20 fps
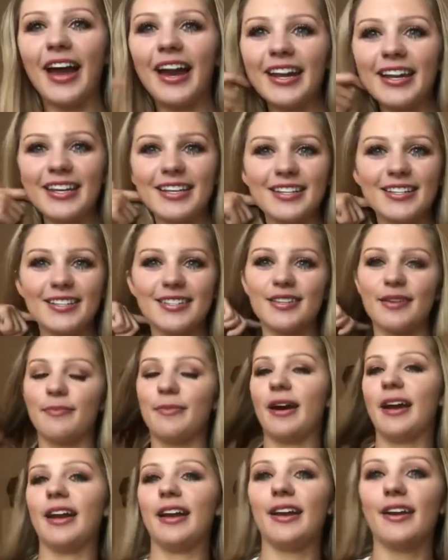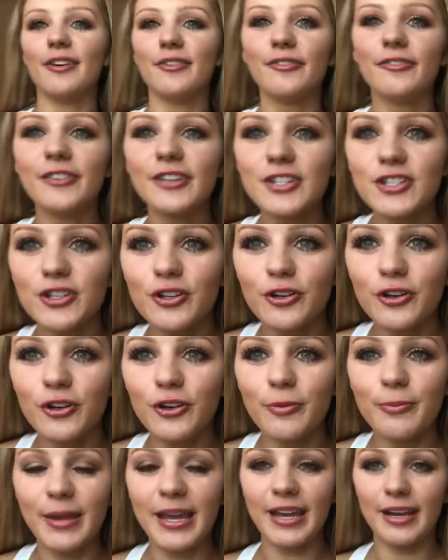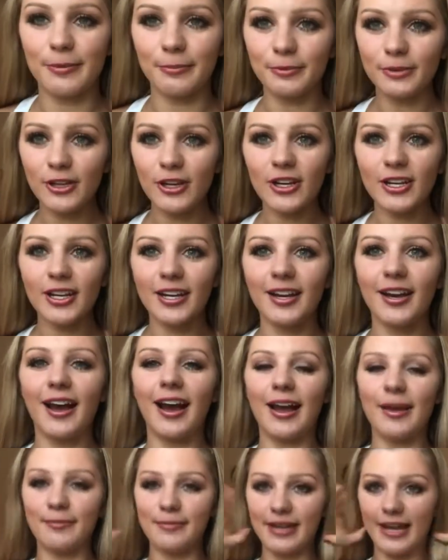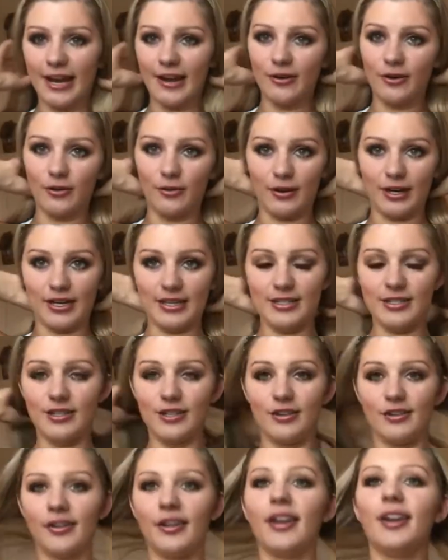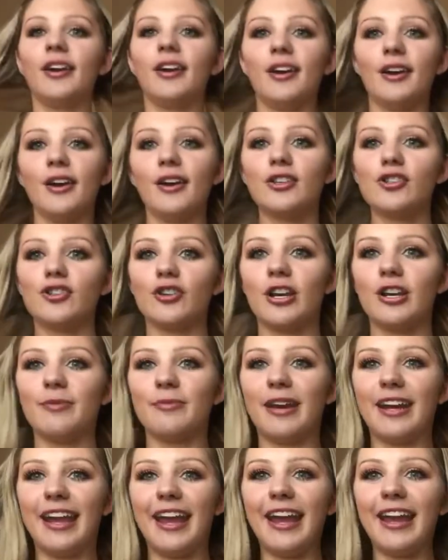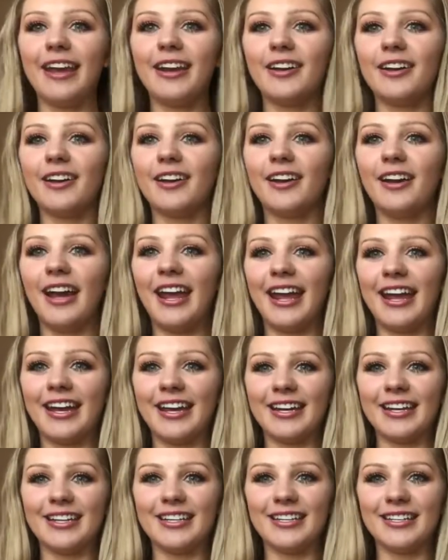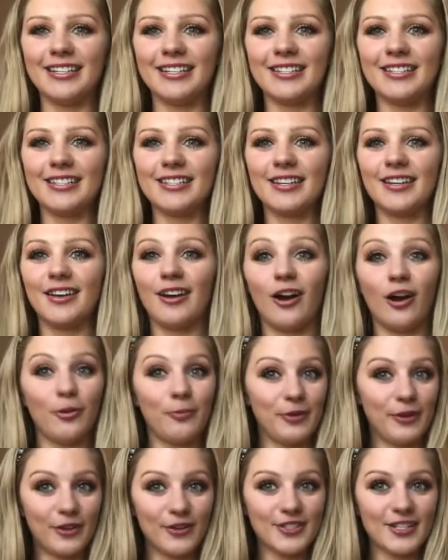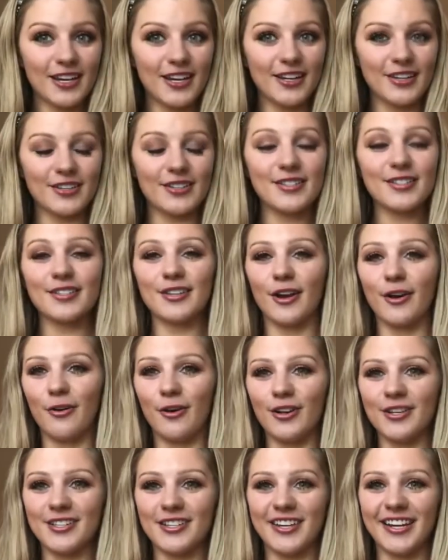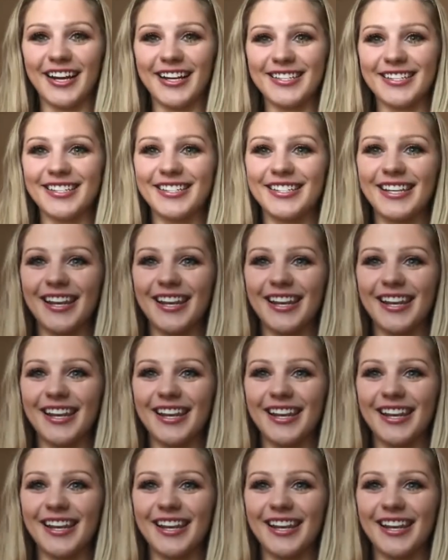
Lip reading: That is my official makeup look. I'm now going to straighten my hair and I'll be all done. So I'll see you guys in a